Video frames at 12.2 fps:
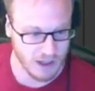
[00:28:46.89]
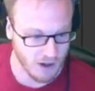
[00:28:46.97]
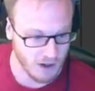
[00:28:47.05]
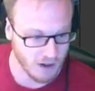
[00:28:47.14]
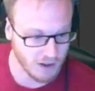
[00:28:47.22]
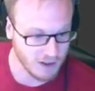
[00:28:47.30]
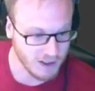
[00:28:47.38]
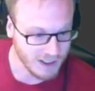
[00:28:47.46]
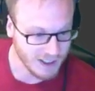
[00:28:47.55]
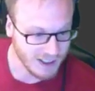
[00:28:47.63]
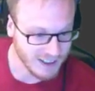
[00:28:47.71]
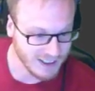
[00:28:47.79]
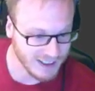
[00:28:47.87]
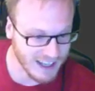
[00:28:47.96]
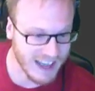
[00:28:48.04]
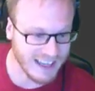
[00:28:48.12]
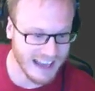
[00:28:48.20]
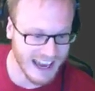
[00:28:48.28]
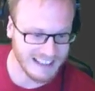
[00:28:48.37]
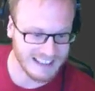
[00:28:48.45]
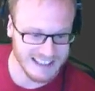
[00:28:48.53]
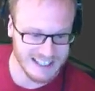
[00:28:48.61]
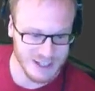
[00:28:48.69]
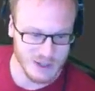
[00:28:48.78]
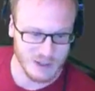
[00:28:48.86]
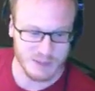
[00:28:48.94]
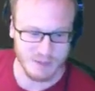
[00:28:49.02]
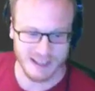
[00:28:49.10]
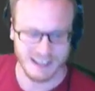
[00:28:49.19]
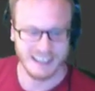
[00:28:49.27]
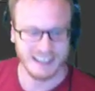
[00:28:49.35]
hot. Yeah, Gandhi nuked me.